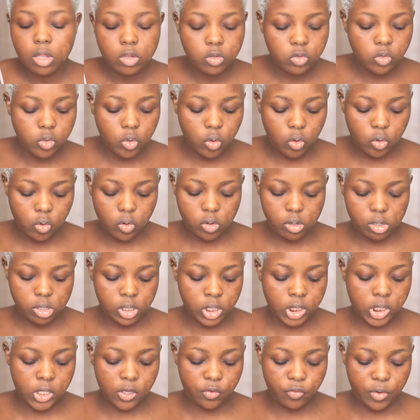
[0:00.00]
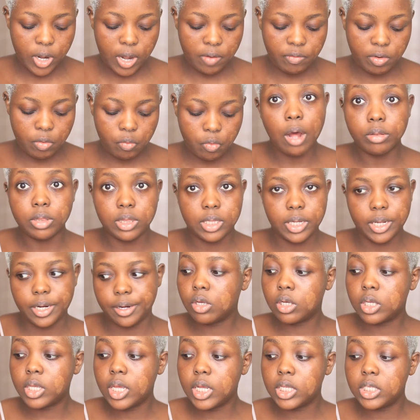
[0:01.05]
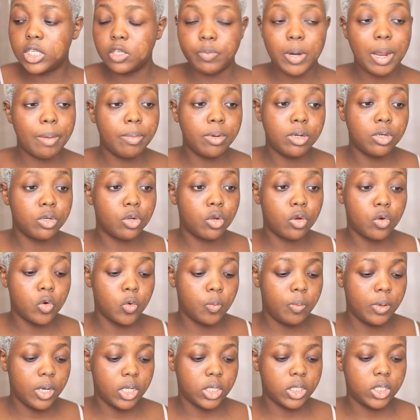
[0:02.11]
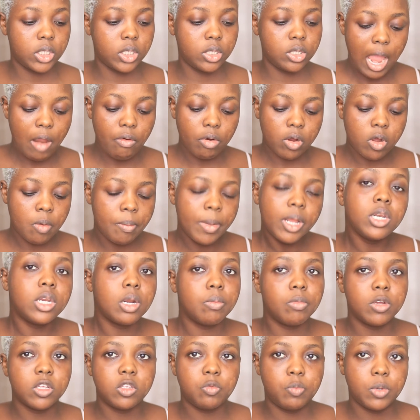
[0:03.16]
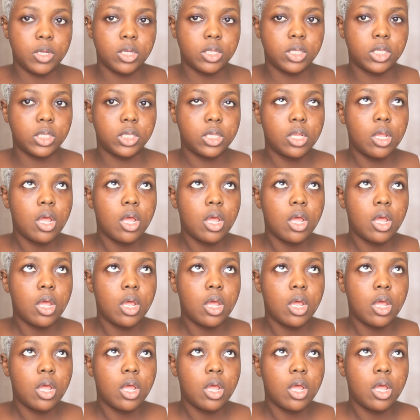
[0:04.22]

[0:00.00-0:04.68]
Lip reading: So this is for everyone out there. Your case is probably not hopeless. I recommend Dermaspace.